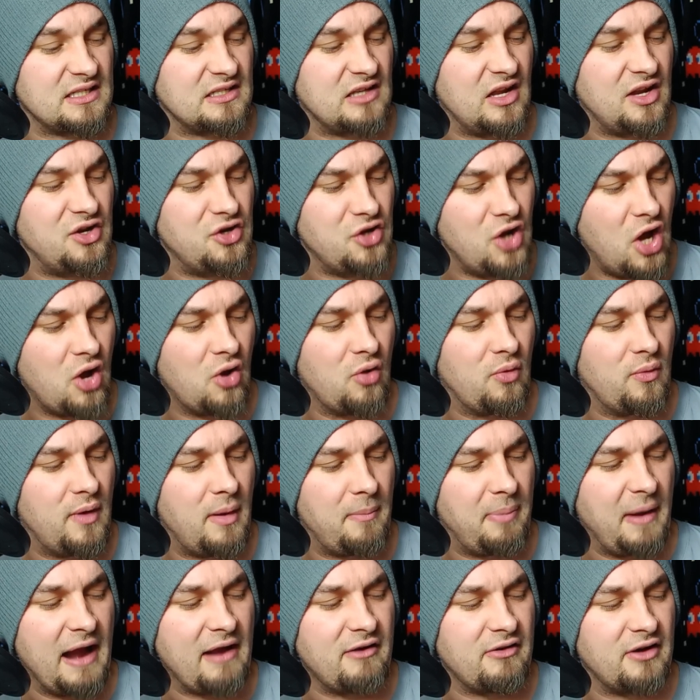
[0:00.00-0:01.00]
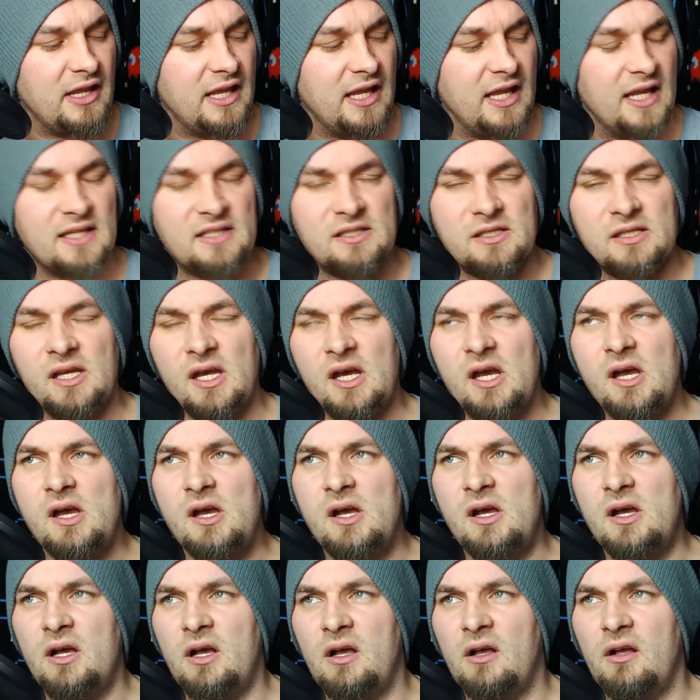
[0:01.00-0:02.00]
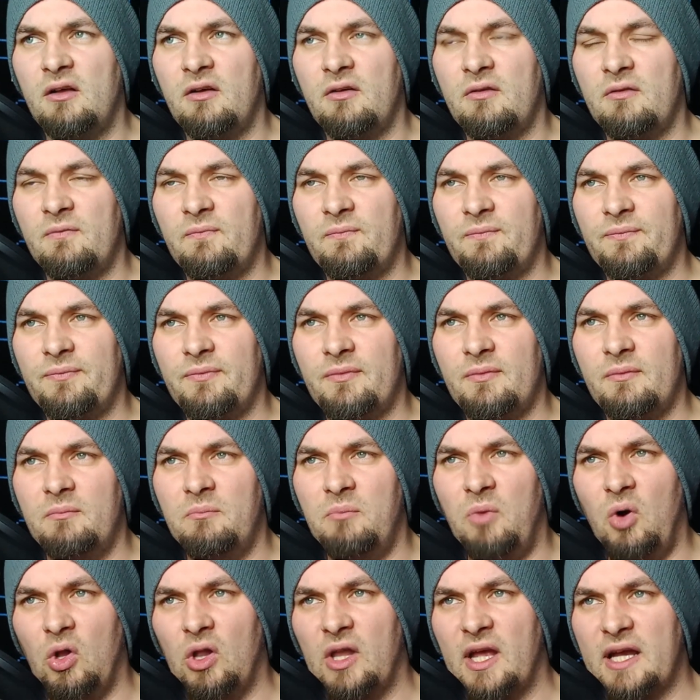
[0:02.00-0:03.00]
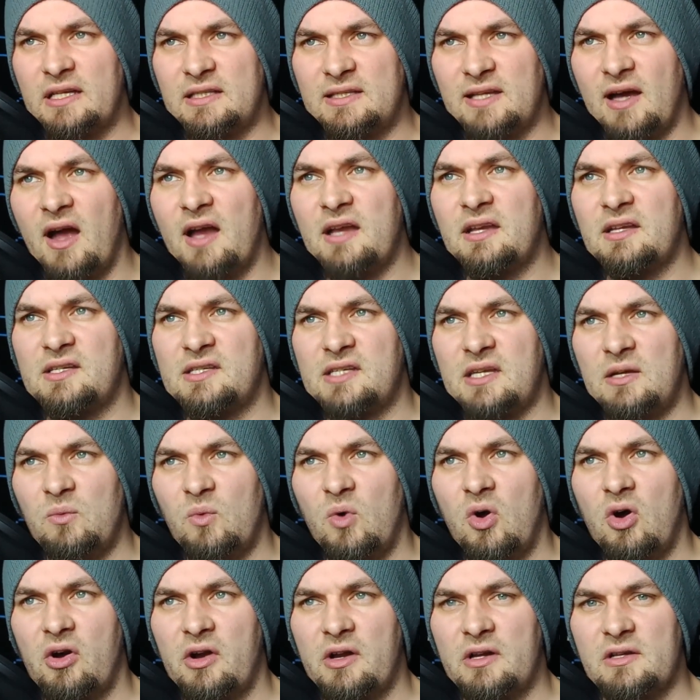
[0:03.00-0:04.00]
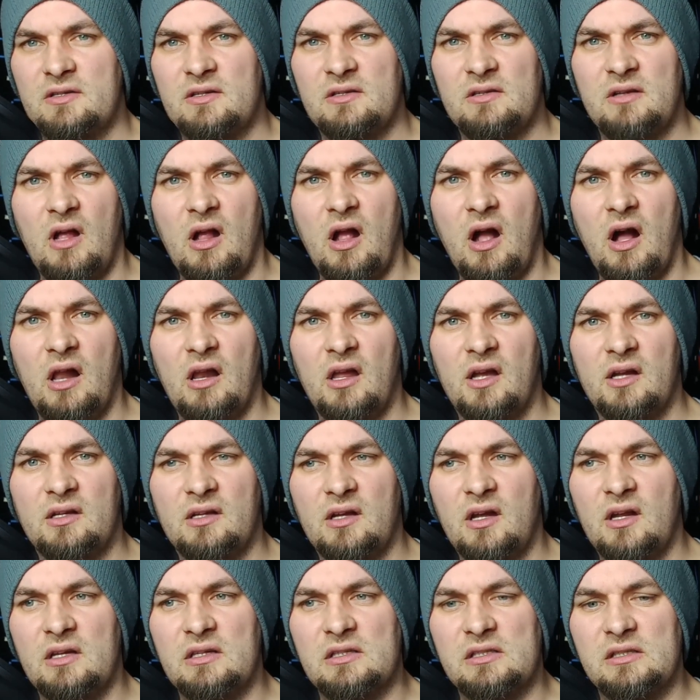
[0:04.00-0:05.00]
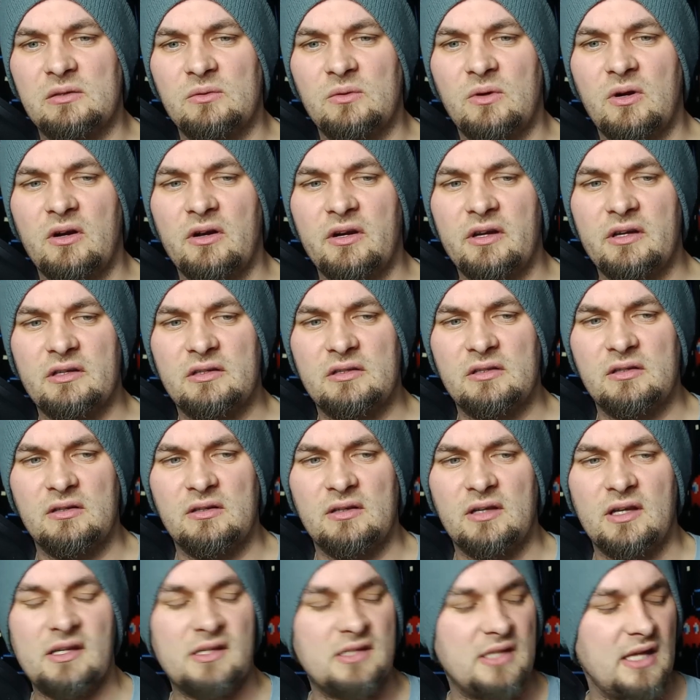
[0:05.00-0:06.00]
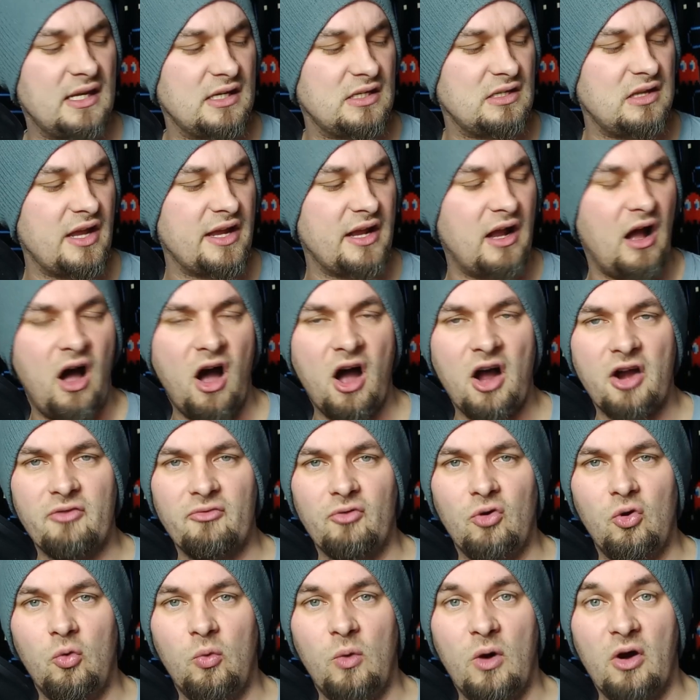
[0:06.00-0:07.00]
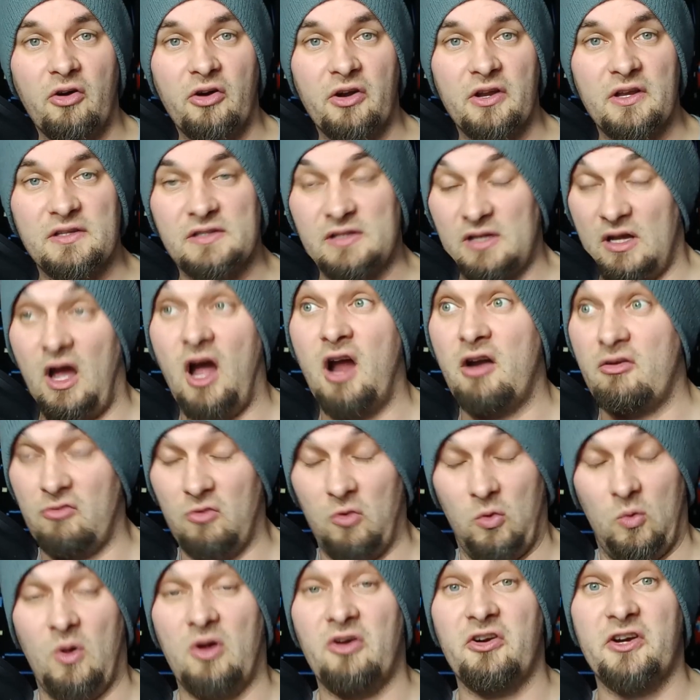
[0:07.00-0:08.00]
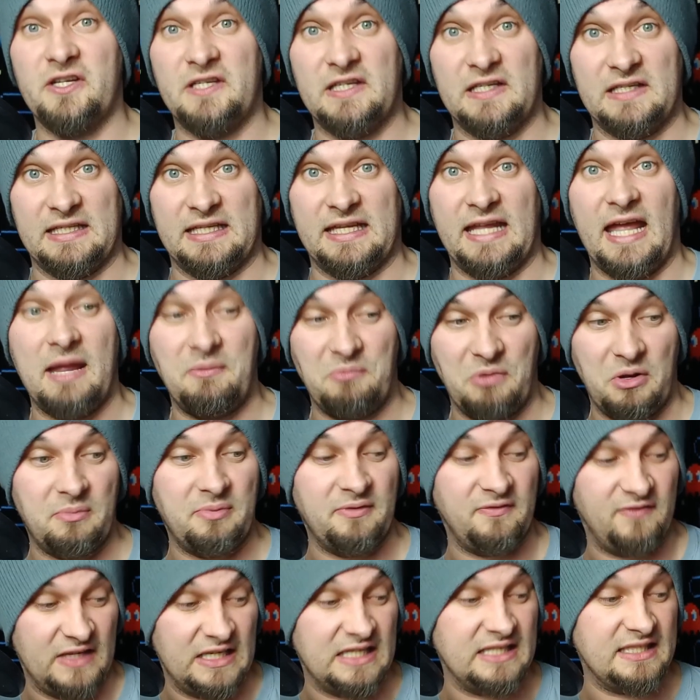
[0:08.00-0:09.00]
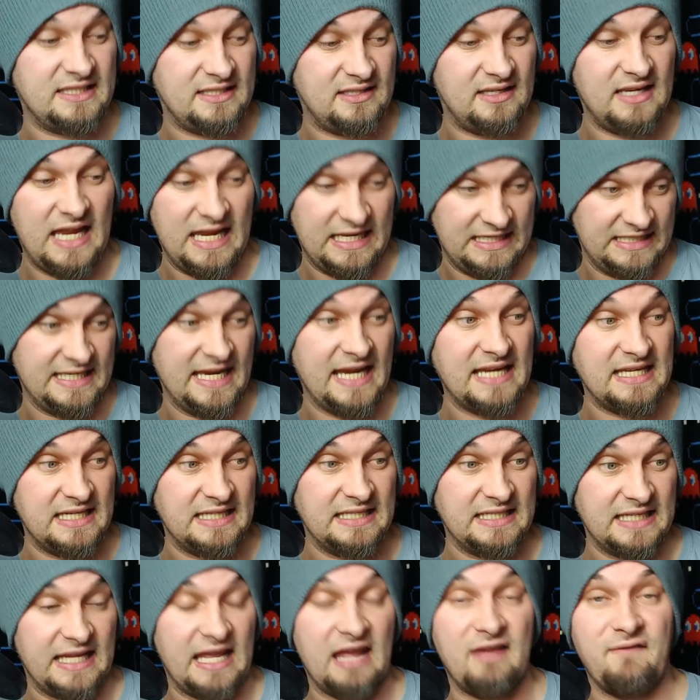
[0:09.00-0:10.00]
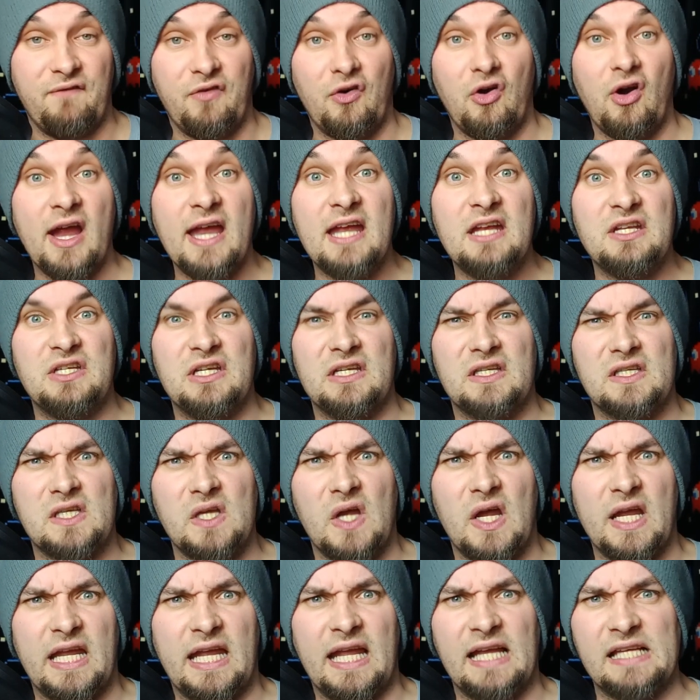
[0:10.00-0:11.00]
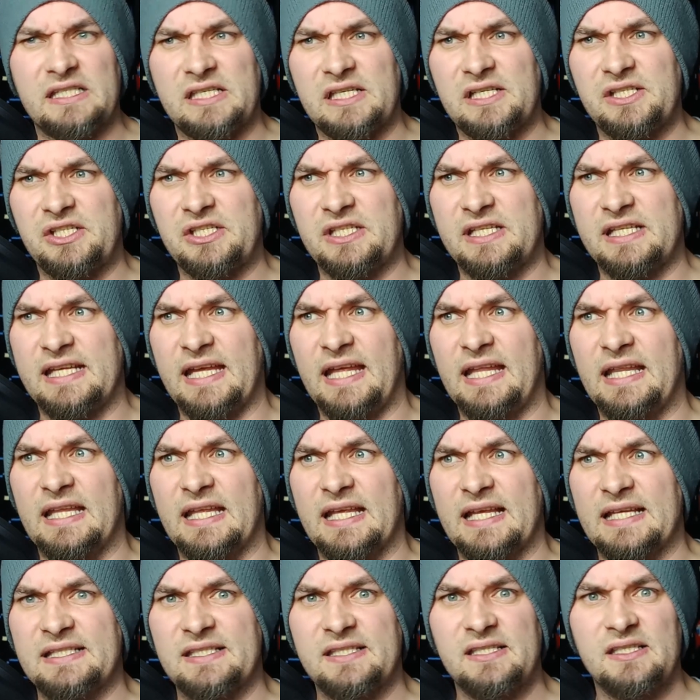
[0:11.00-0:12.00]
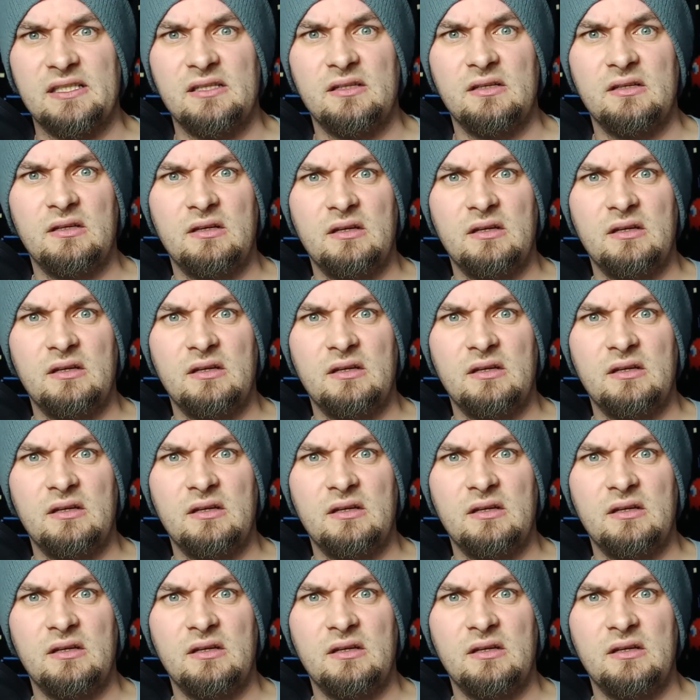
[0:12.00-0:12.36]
It's like, no, apparently it's more like Dynasty Warriors. It's like, I like Dynasty Warriors. And so it's like Hyrule Warriors. Hyrule Warriors is a game I've been intending to get for ages, so I guess I should get this.